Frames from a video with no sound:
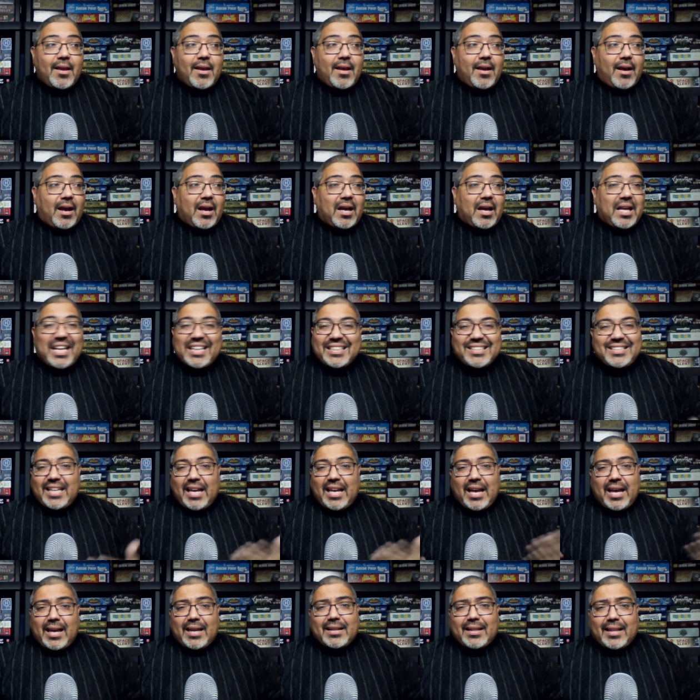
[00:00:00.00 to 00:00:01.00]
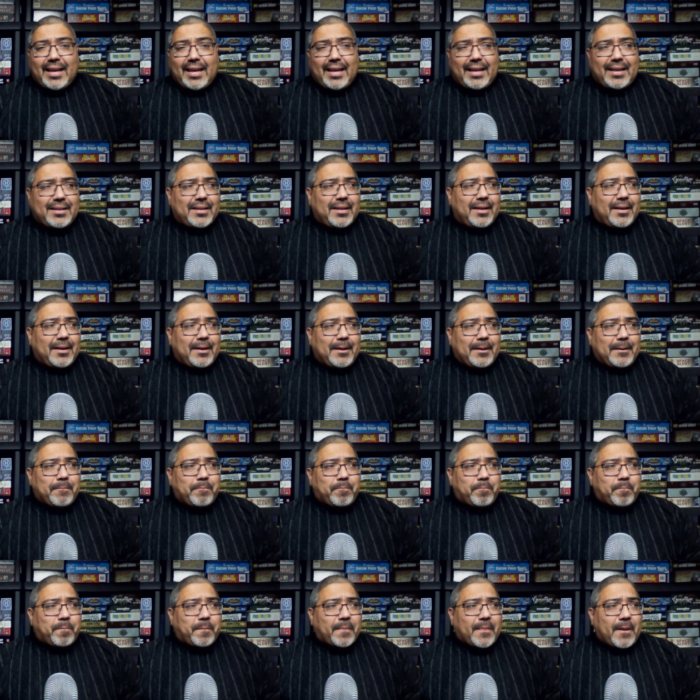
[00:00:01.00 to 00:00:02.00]
Uh, it's not like
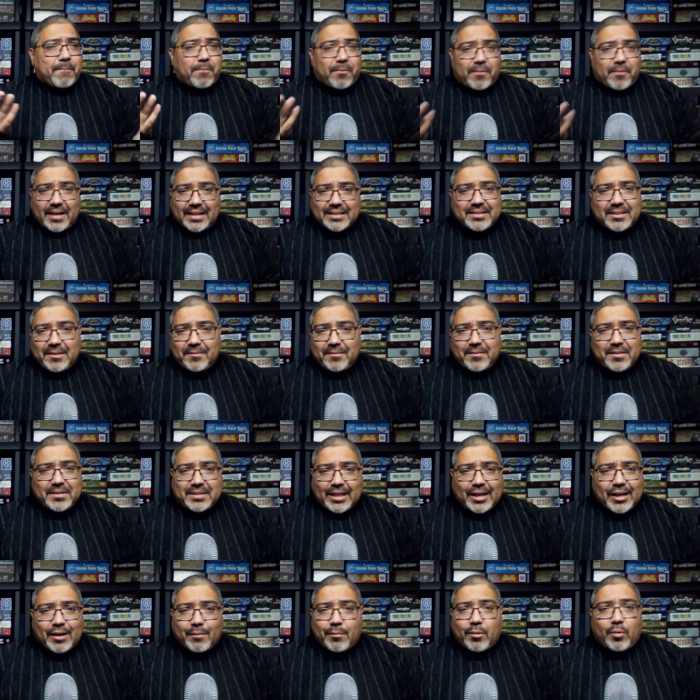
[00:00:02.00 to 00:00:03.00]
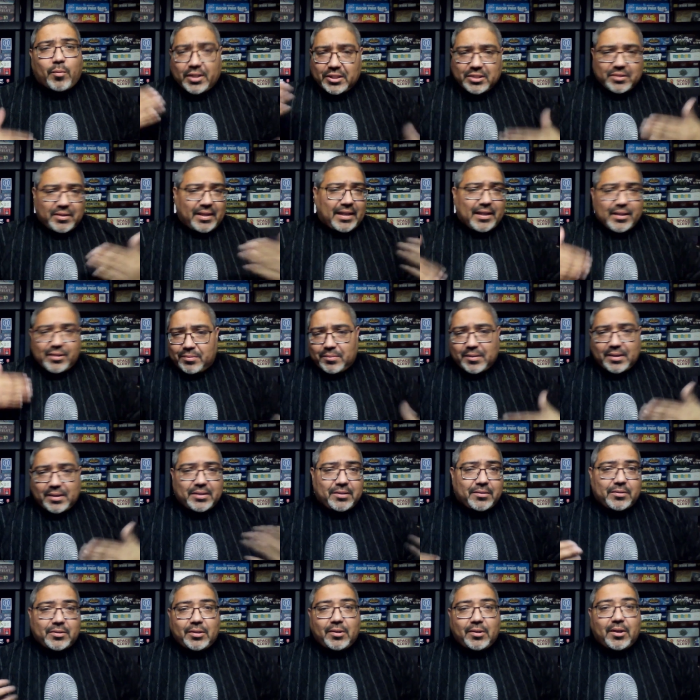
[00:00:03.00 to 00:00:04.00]
um, oppressive and terrible. Once you're into it,
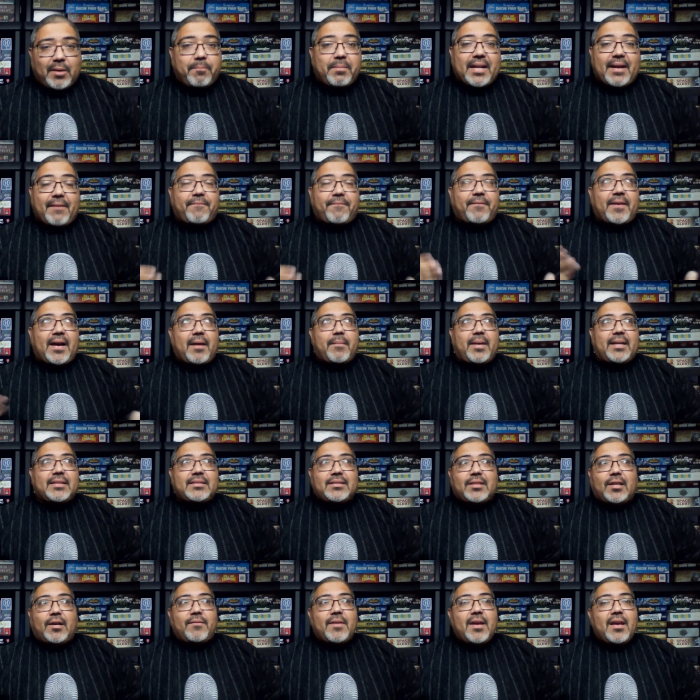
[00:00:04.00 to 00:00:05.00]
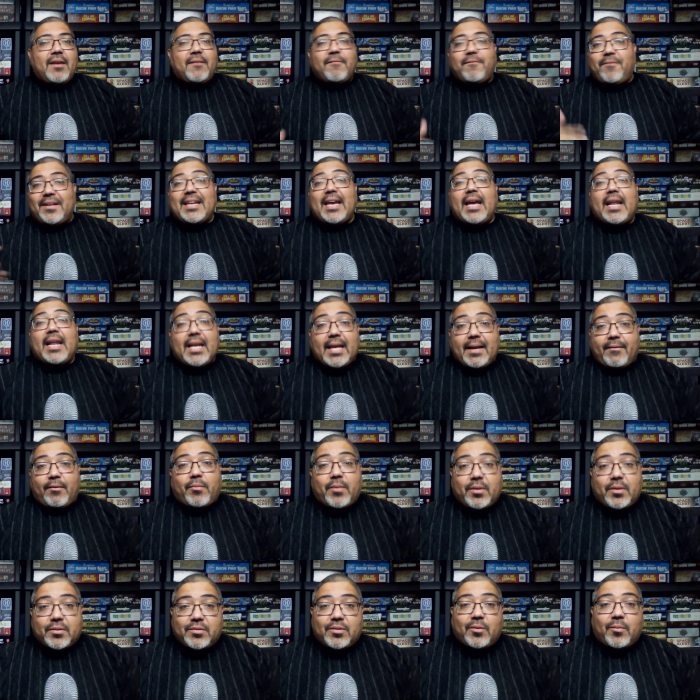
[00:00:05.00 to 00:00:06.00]
you'll do it. But I found myself forgetting every
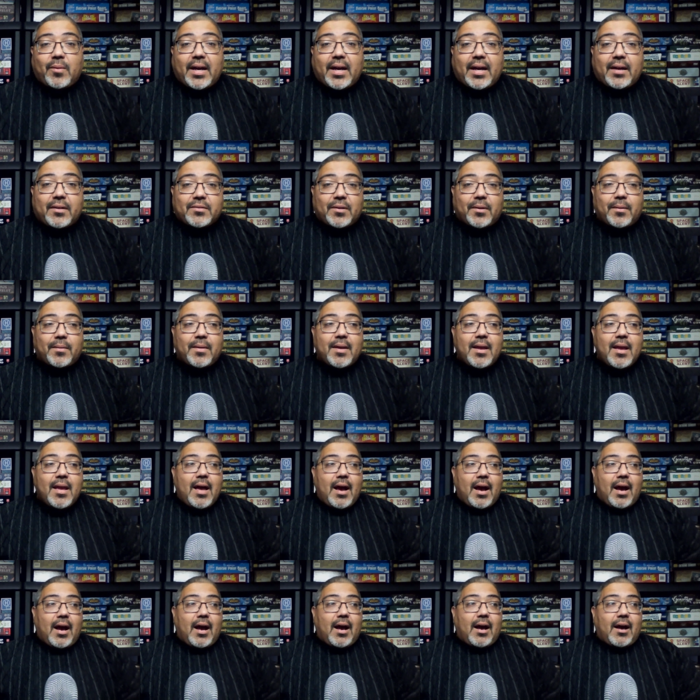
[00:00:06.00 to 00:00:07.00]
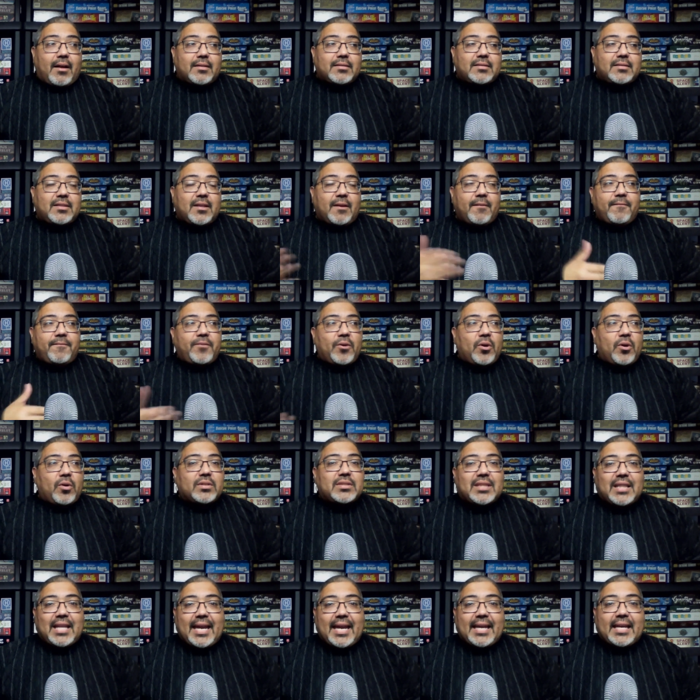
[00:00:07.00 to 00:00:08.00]
once in a while. So uh, some
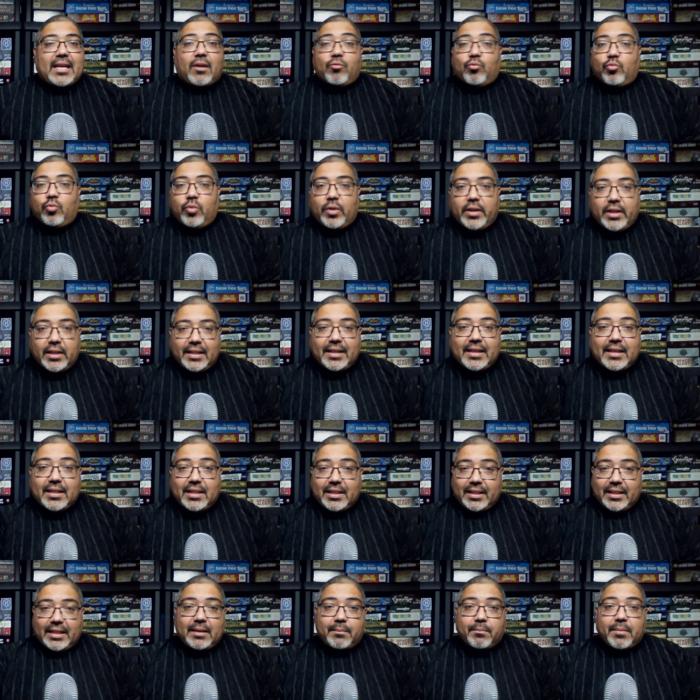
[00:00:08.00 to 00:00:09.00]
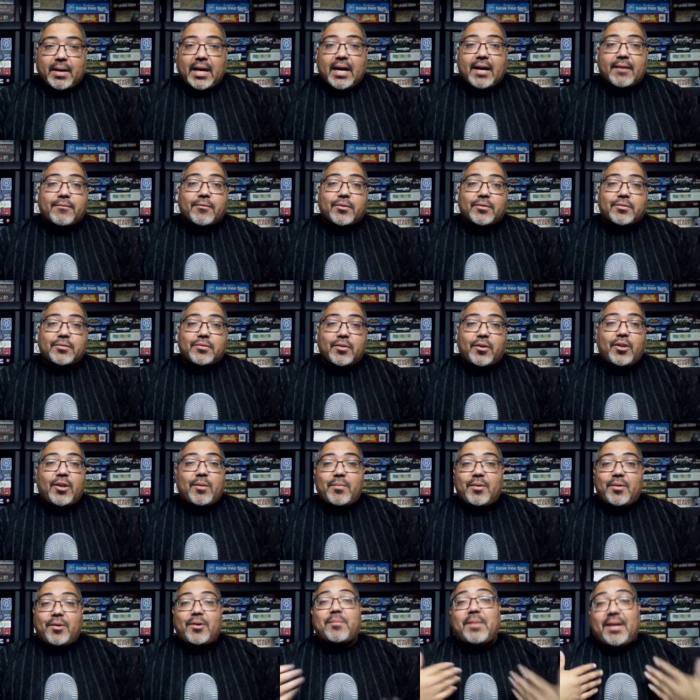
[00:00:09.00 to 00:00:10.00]
folks like a really clean bot for a solo
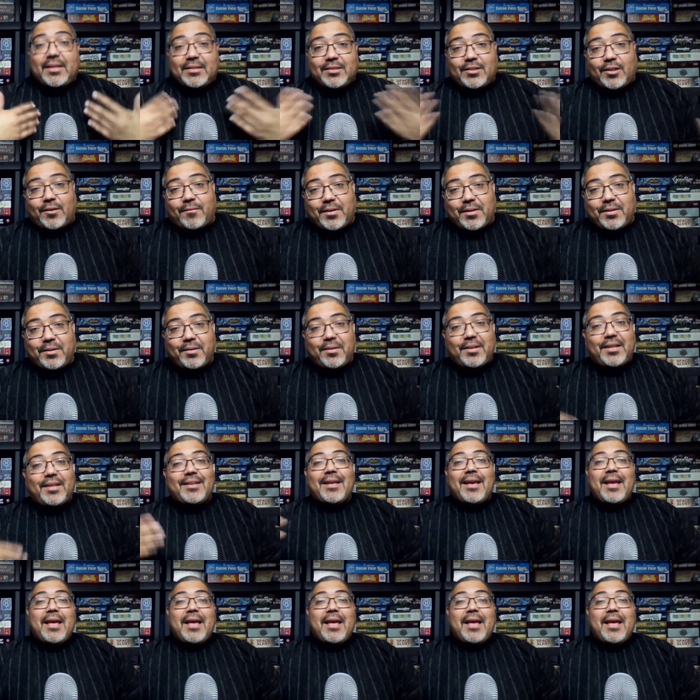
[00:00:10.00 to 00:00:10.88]
mode, myself included.